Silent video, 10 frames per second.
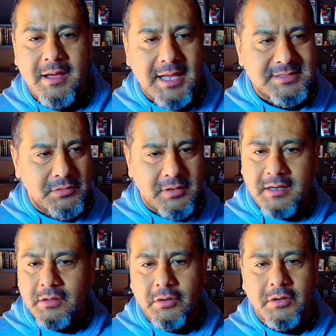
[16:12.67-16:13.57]
I still got
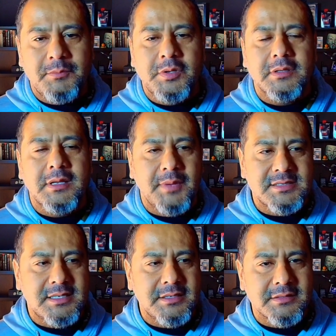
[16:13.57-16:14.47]
to learn and build up my
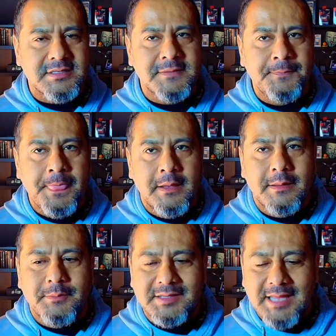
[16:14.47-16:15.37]
skills,
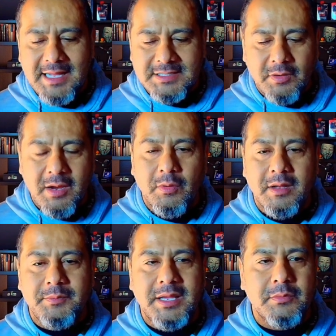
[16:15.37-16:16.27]
but that's where I want
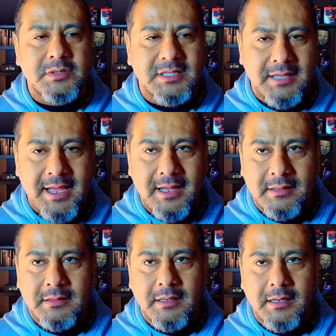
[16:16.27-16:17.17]
to be able to
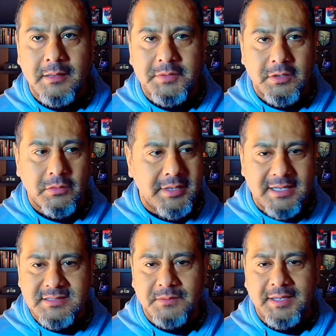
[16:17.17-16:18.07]
land, you know, in
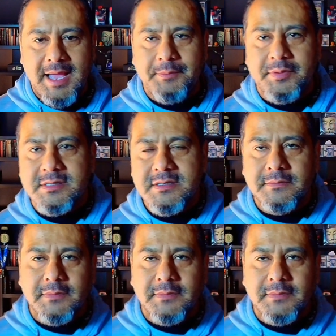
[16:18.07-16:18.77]
case something happens.